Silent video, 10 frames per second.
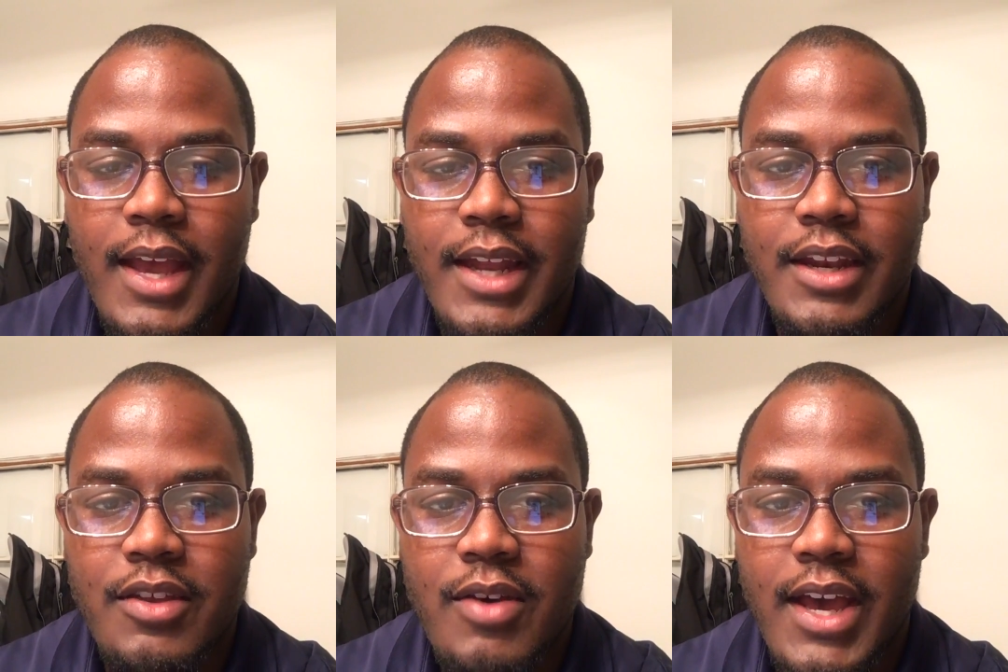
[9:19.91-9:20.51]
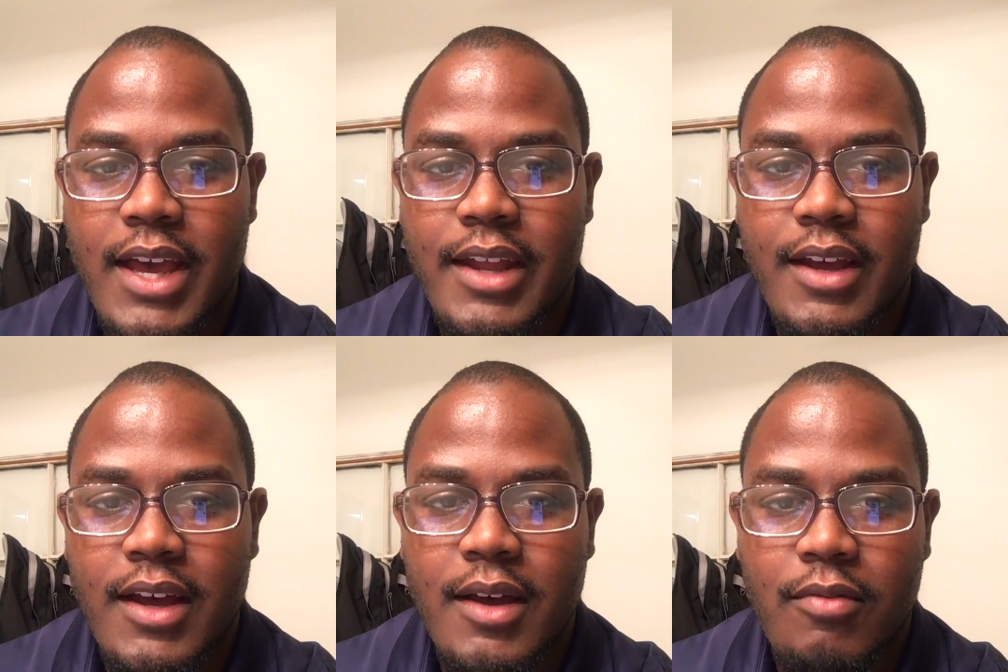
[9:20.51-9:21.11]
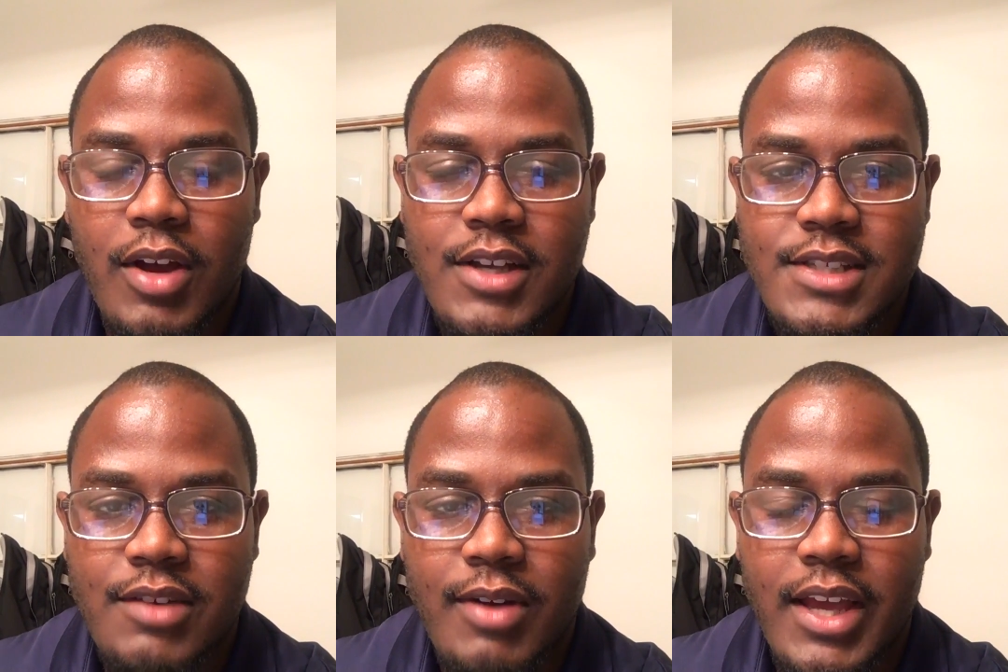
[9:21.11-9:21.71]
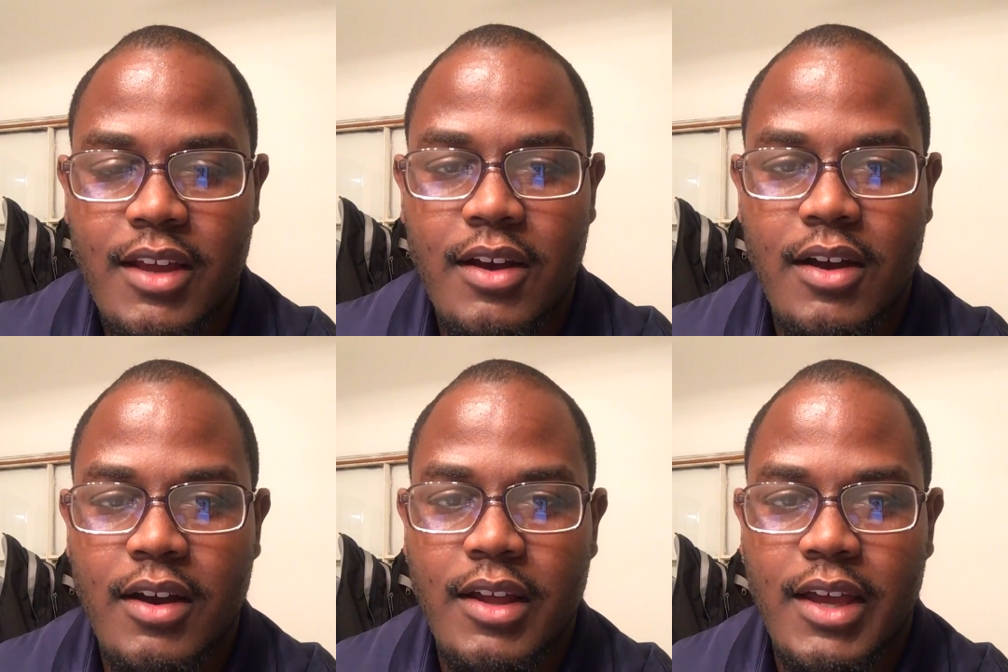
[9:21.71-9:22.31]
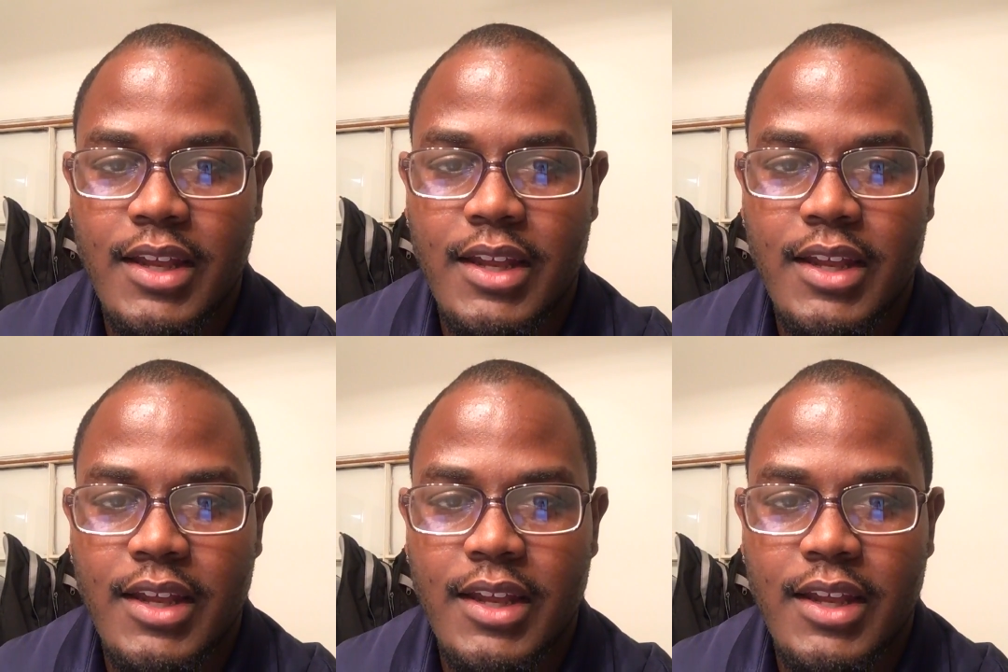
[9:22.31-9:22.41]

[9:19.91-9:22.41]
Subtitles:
and then you had Ross at right guard,